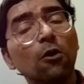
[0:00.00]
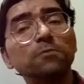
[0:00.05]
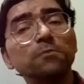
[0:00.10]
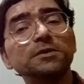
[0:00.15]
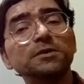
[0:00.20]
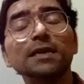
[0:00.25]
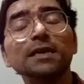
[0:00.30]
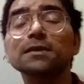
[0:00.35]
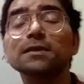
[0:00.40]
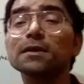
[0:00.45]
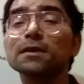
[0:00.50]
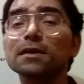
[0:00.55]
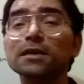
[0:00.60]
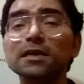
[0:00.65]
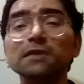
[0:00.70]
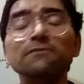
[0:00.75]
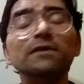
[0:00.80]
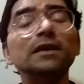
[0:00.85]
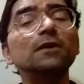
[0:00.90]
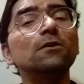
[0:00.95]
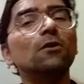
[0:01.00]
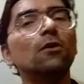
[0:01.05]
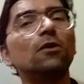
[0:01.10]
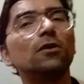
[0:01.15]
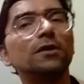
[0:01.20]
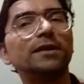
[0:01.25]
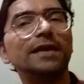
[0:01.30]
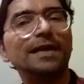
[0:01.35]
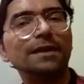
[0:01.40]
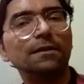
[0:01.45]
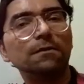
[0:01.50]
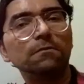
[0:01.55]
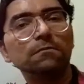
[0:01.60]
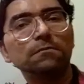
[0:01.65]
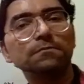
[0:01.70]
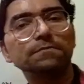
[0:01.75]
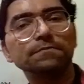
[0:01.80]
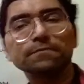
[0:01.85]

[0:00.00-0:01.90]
object living or dead,